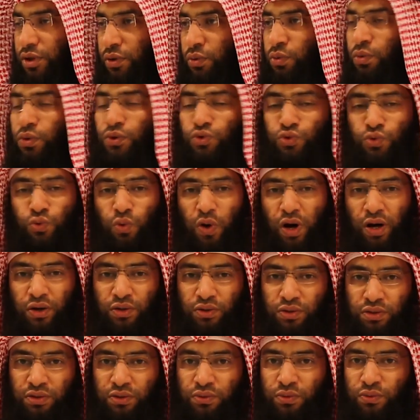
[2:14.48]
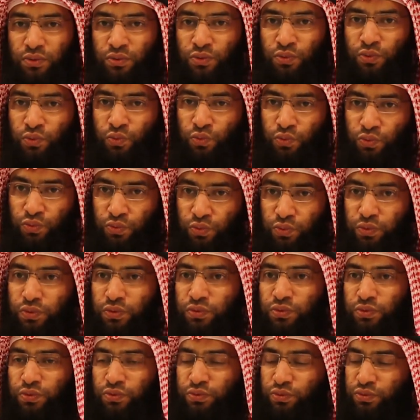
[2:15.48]
Those who are who do
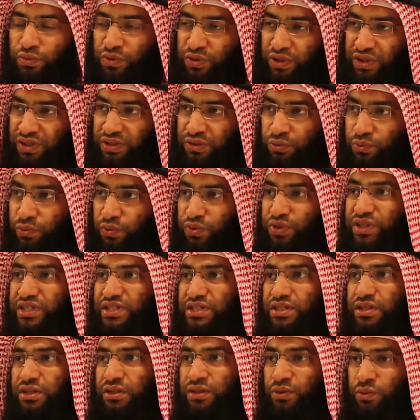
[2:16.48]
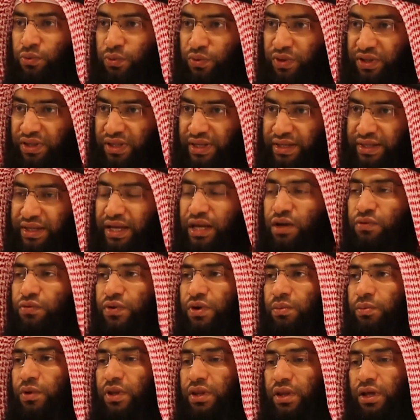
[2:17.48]
who do this during the day of
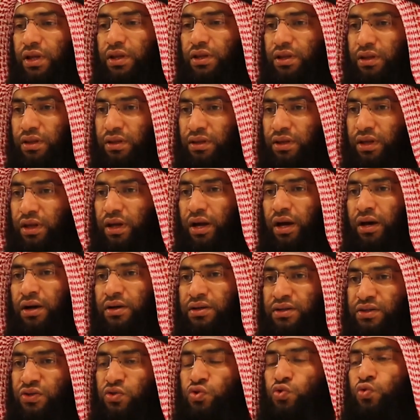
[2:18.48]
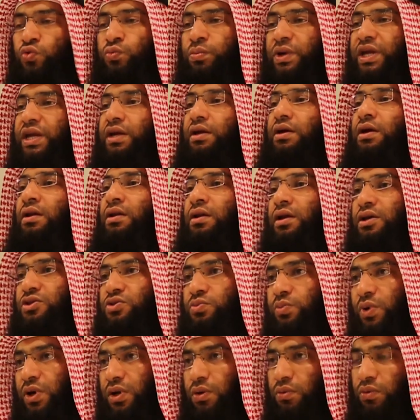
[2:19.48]
Ramadan, they are disobeying Allah
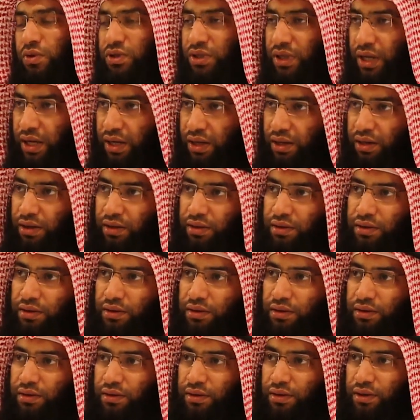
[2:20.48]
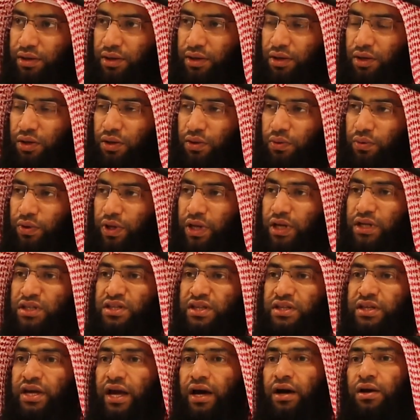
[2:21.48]
subhanahu wa ta'ala. Okay,
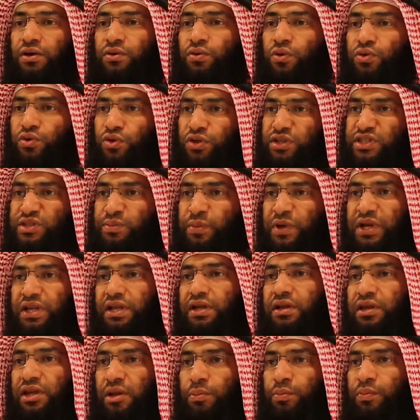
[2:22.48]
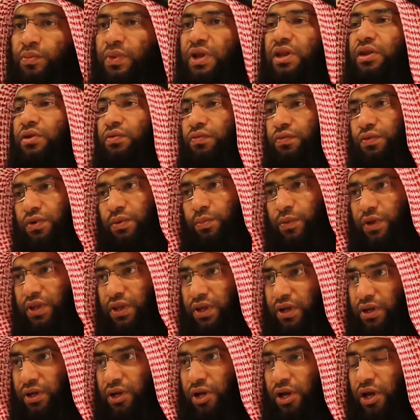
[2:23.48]
they are not respecting the month of
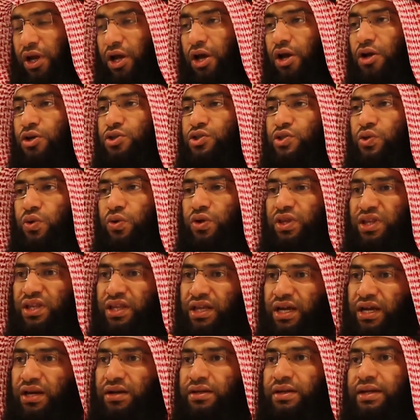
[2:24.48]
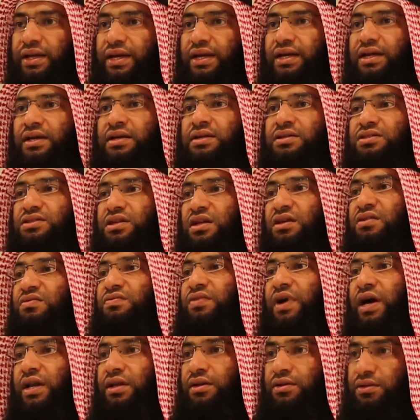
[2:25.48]
Ramadan. So their day is
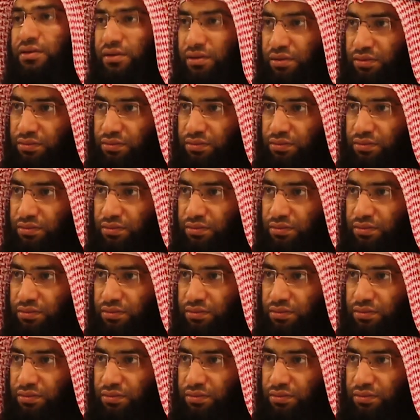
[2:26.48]
invalid.